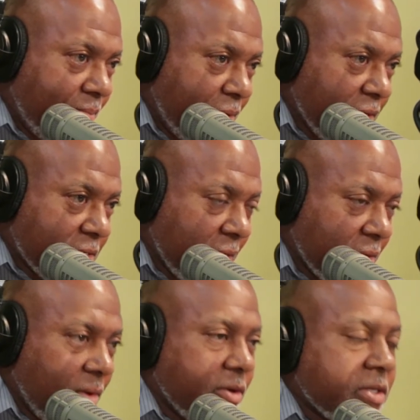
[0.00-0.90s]

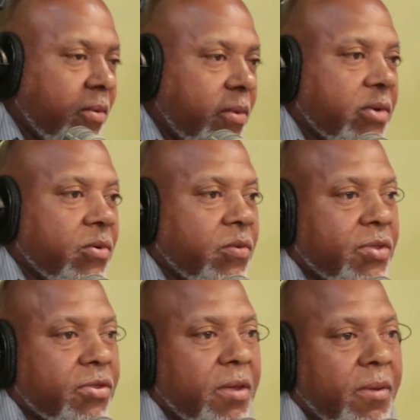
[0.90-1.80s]
person or someone
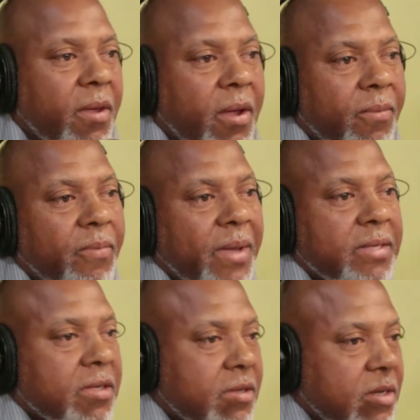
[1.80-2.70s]
with the
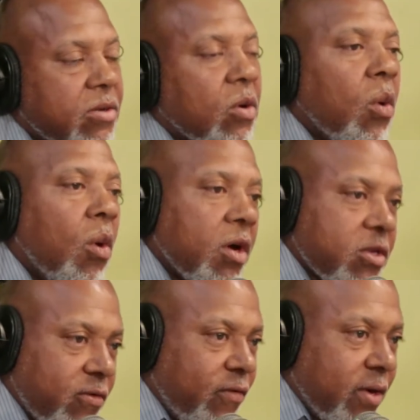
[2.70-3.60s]
propensity to
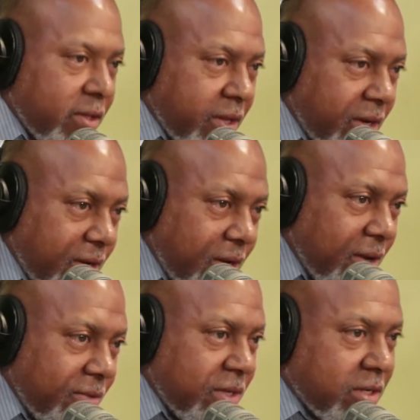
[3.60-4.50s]
cause further
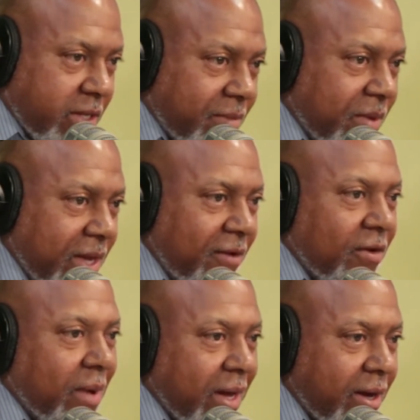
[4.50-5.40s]
dissident
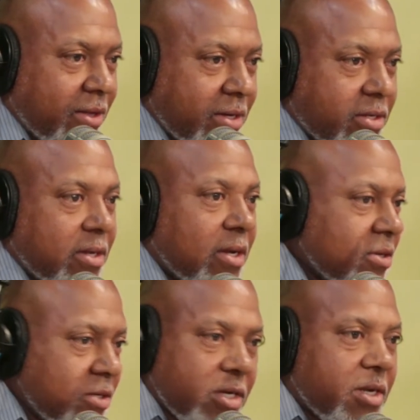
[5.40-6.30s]
behavior by others,
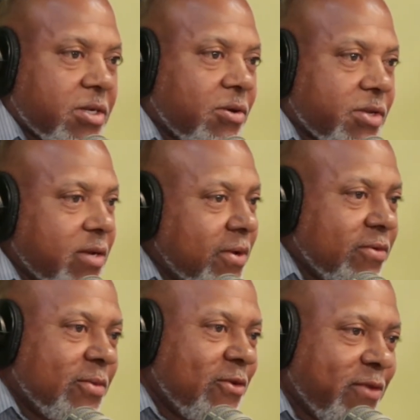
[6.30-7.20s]
to just escort him and
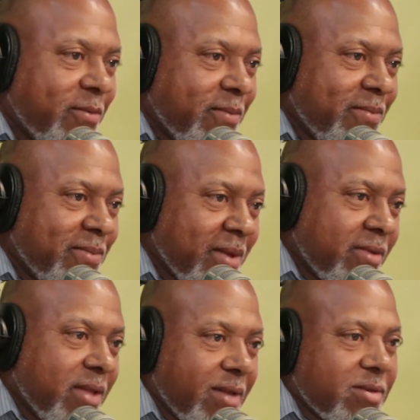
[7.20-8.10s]
remove him.
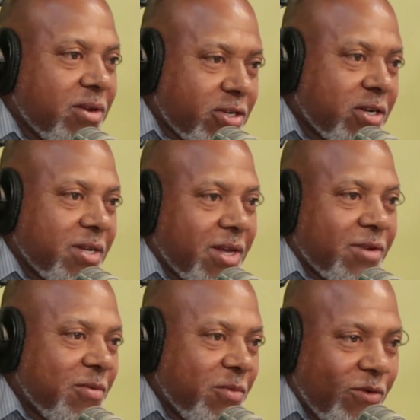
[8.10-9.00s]
And that touching and
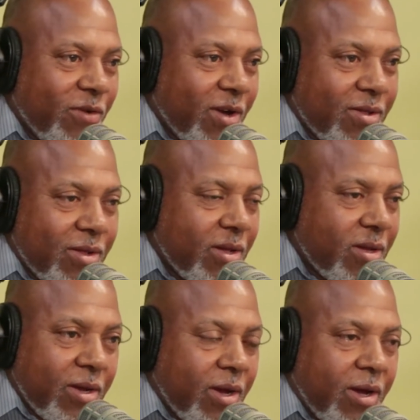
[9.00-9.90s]
that removal,
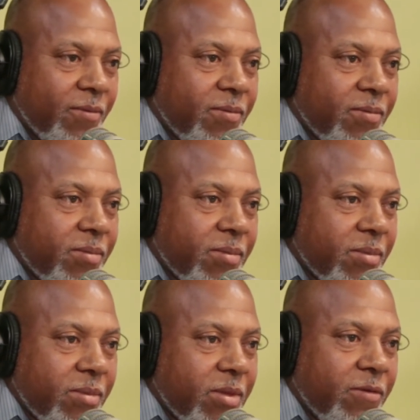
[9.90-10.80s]

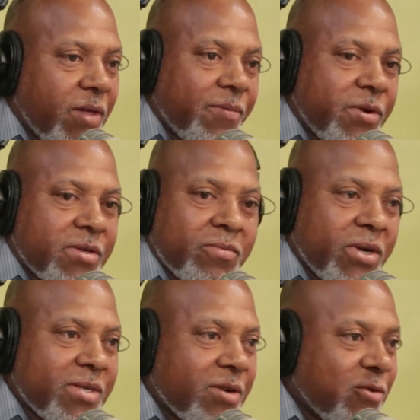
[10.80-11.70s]
if that person
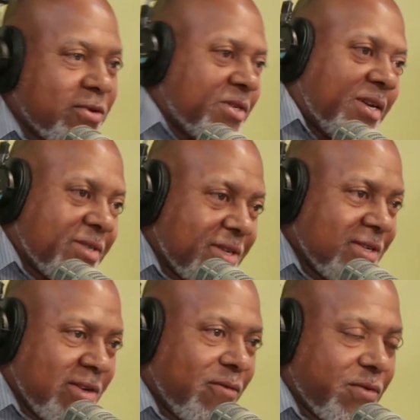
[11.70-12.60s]
brings a cross charge
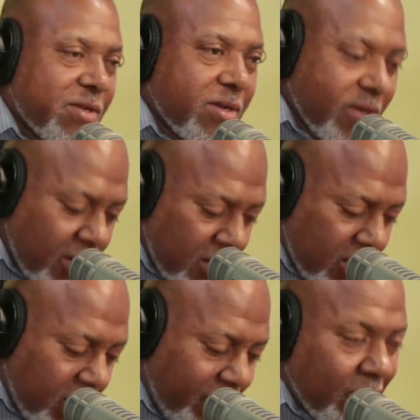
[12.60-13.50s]
against the officer,
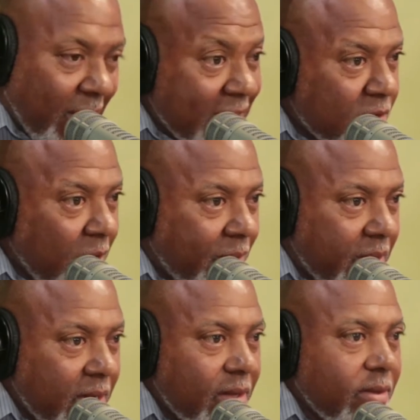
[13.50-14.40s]
if he writes
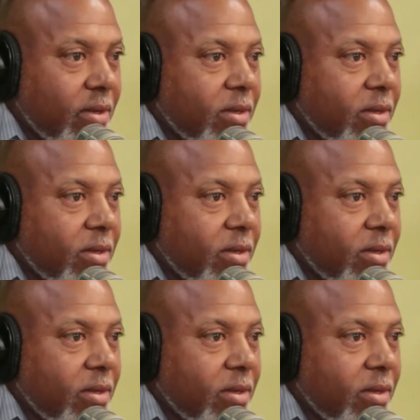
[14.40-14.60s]
properly,